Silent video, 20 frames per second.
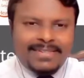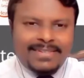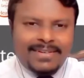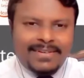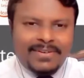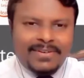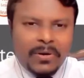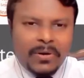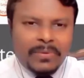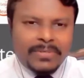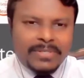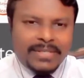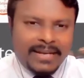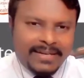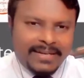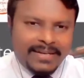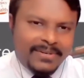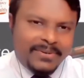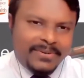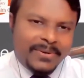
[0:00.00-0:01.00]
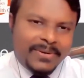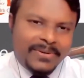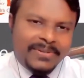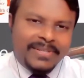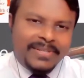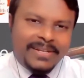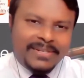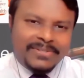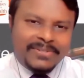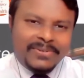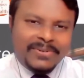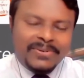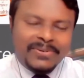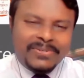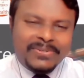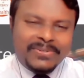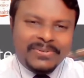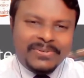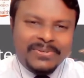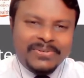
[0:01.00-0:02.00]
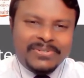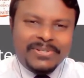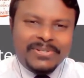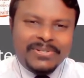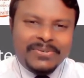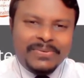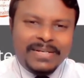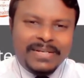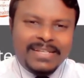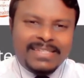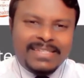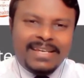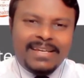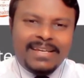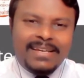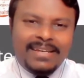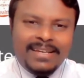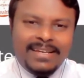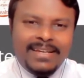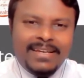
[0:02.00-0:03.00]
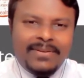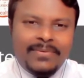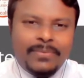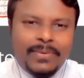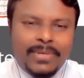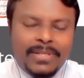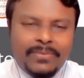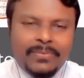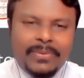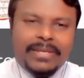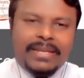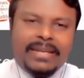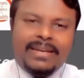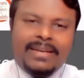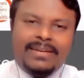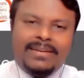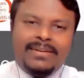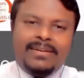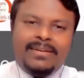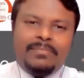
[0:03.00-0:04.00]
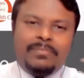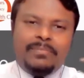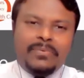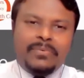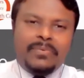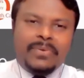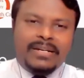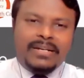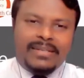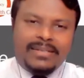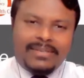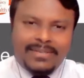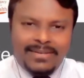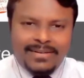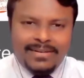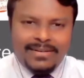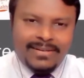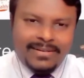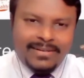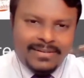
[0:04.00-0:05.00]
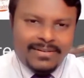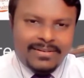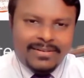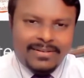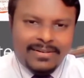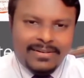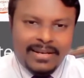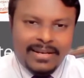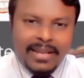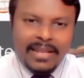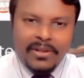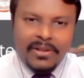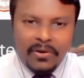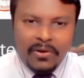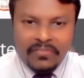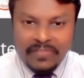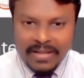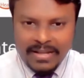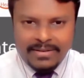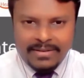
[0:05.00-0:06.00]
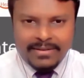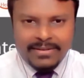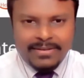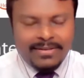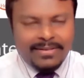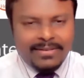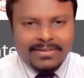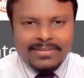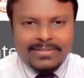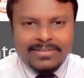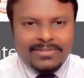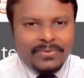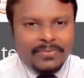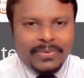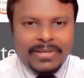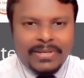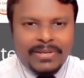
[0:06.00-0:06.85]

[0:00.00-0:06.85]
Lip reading: not, sadly, no, there is no solution to it. It's like whether we can prevent graying of hair. So we